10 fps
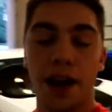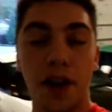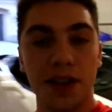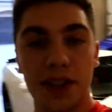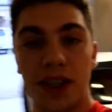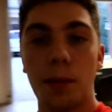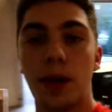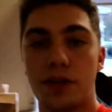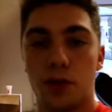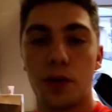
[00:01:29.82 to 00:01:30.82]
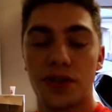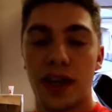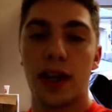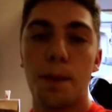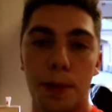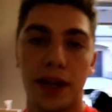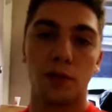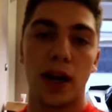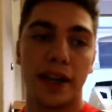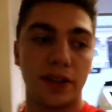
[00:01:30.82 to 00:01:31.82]
got the stabilizer all set up
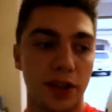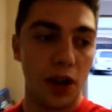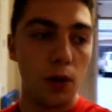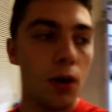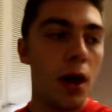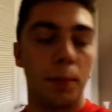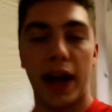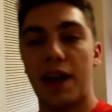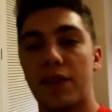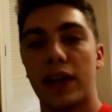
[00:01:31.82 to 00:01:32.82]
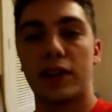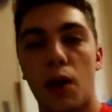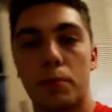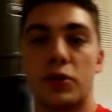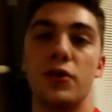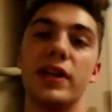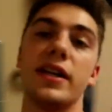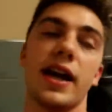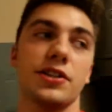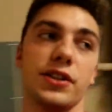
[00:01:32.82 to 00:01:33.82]
and ready to go, but I haven't had the opportunity
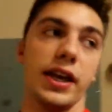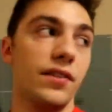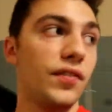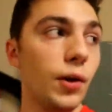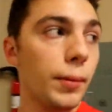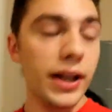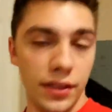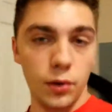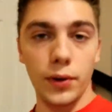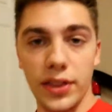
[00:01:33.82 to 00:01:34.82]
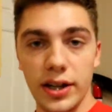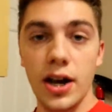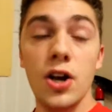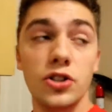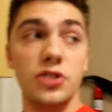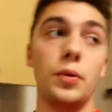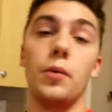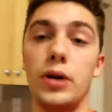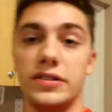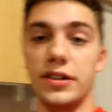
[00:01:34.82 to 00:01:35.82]
to actually film anything with it, so that's what
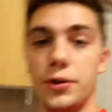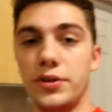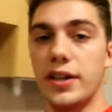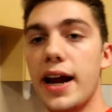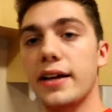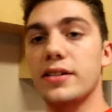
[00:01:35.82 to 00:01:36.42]
I wanted to do today.